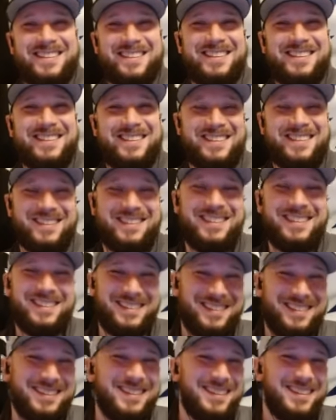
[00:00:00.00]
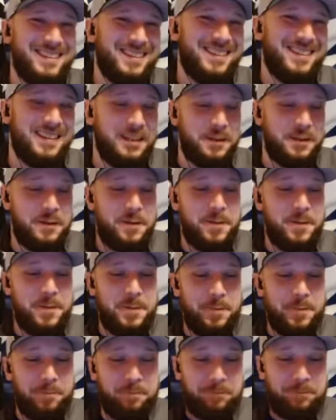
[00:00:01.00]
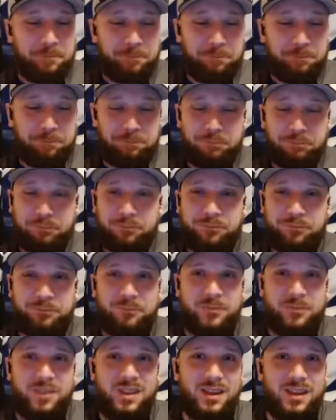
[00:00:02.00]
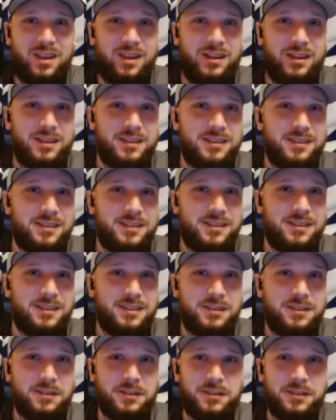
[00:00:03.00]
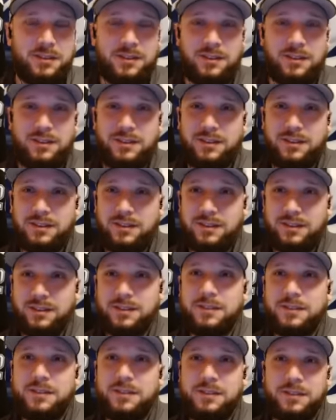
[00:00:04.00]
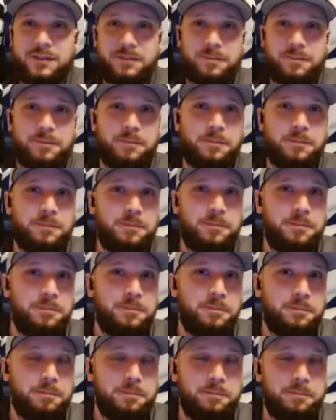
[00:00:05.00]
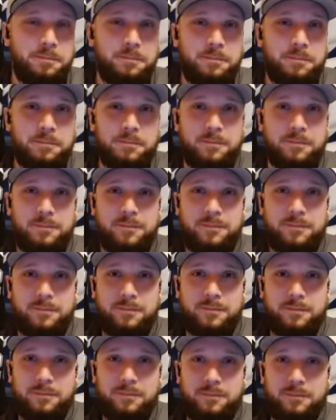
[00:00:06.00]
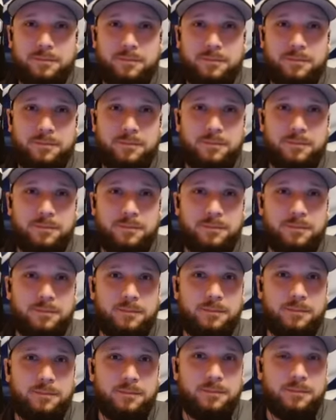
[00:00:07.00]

This person isn't speaking.